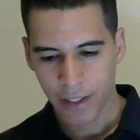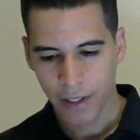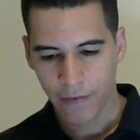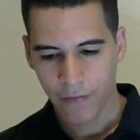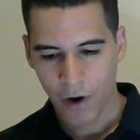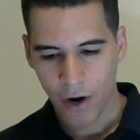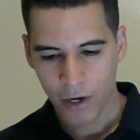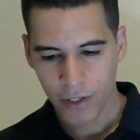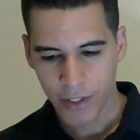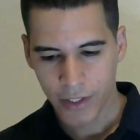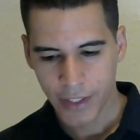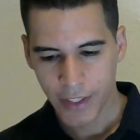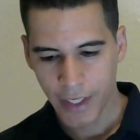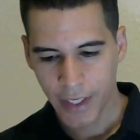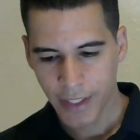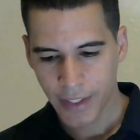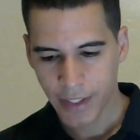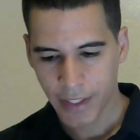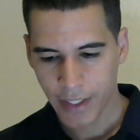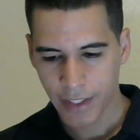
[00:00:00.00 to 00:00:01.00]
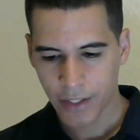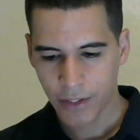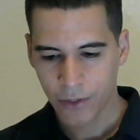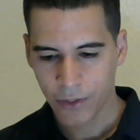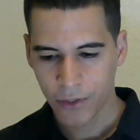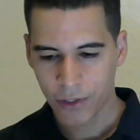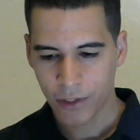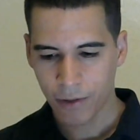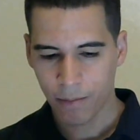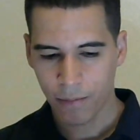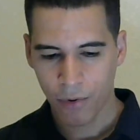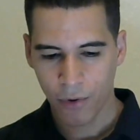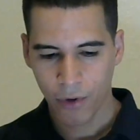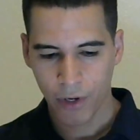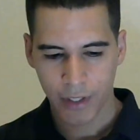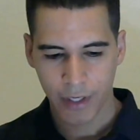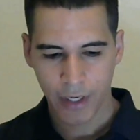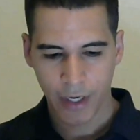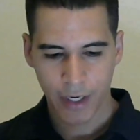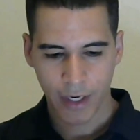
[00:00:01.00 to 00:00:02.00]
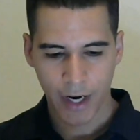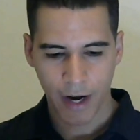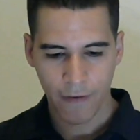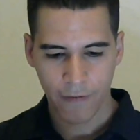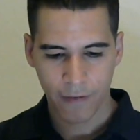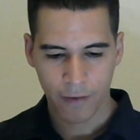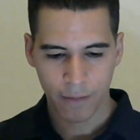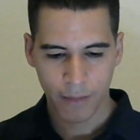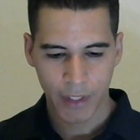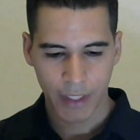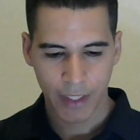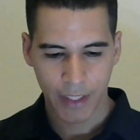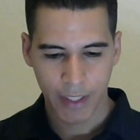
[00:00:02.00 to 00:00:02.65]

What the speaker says: of all citizens to support their government